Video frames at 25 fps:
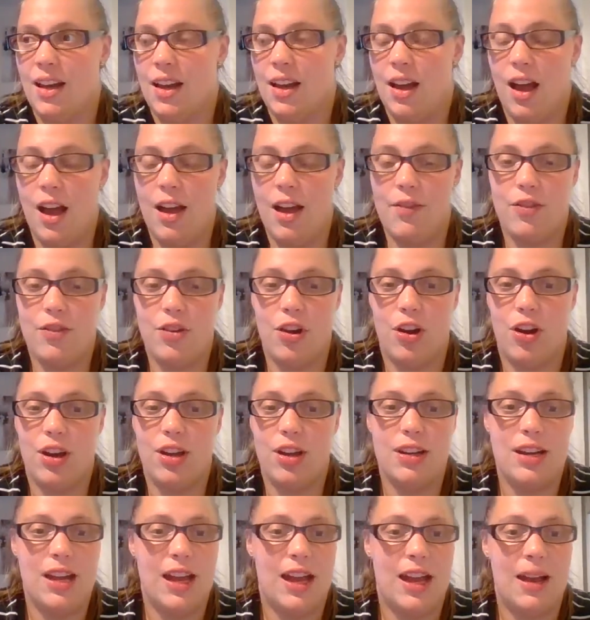I've got
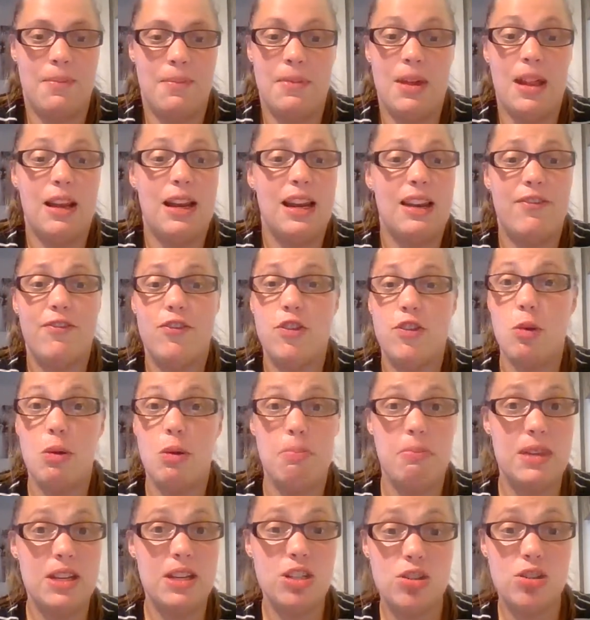fewer
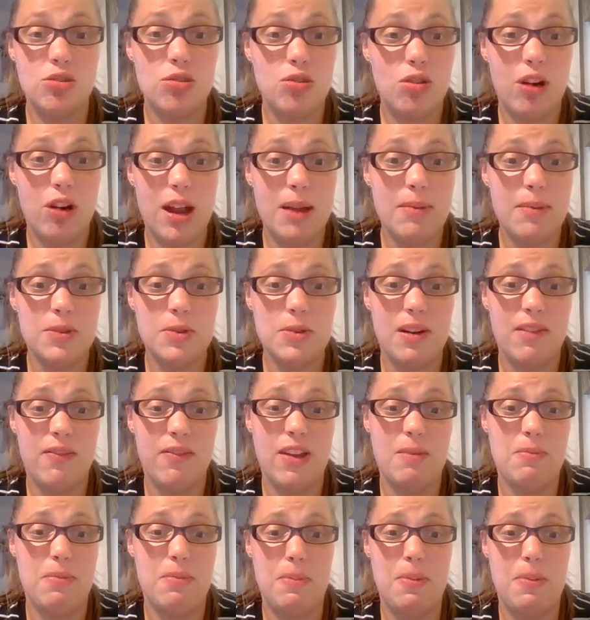menstrual cramps when I've
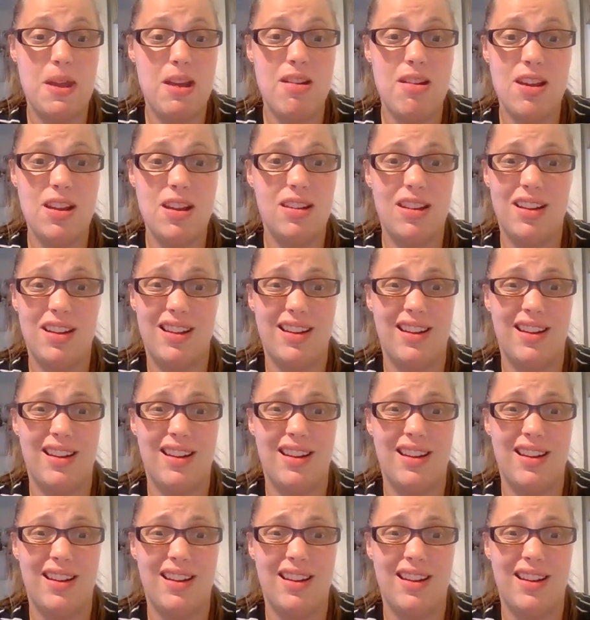had my period,